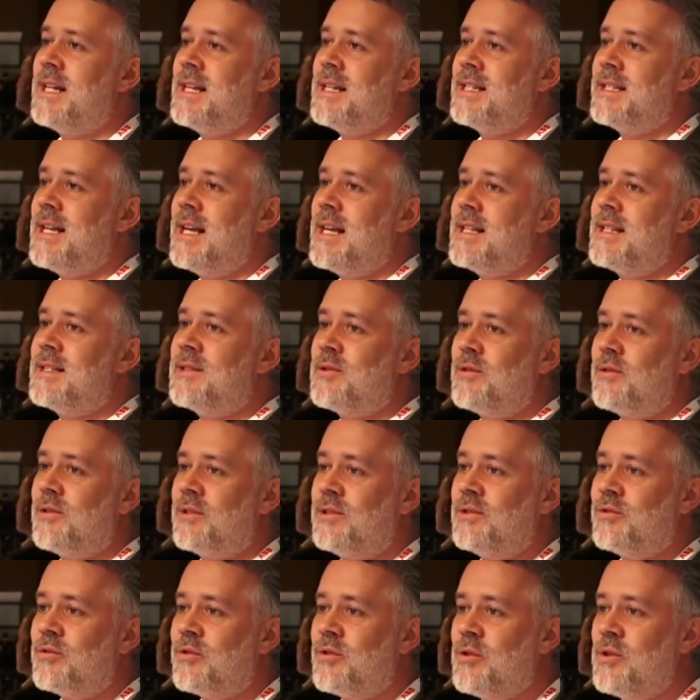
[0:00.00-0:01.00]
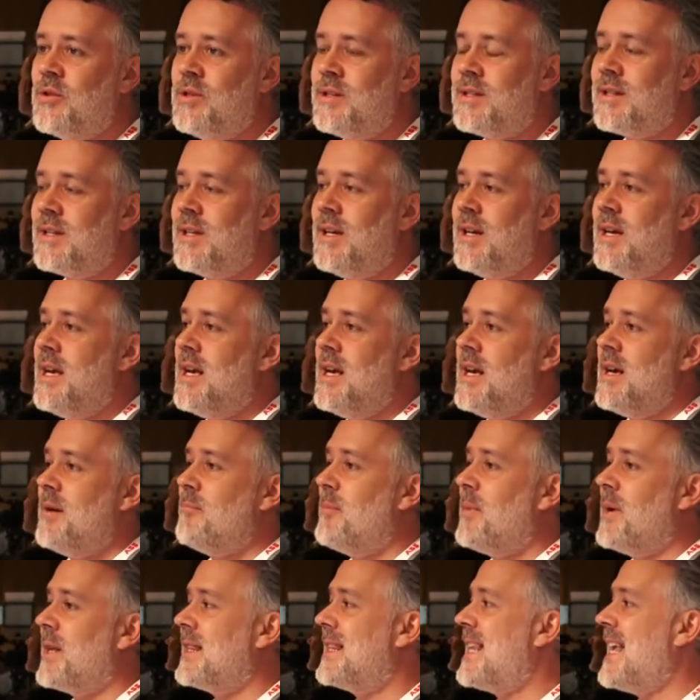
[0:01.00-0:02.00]
that sets certain rules,
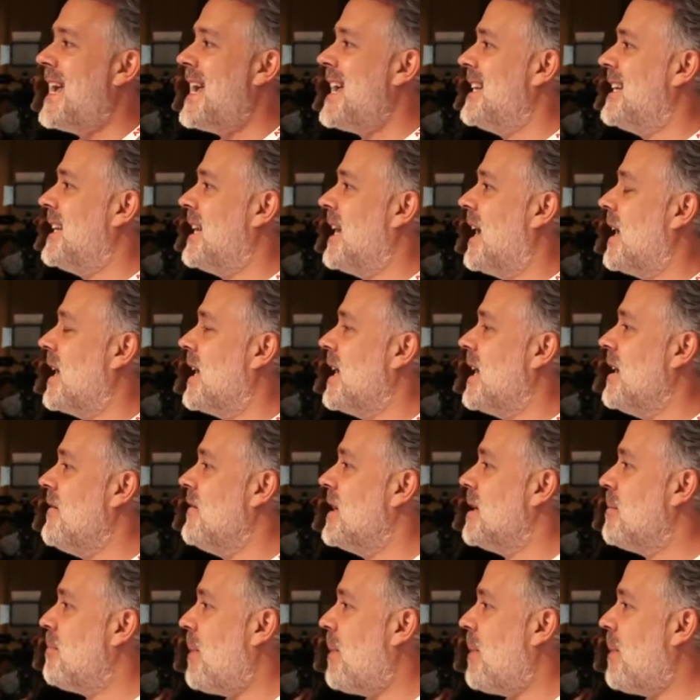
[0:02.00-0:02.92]
but then even the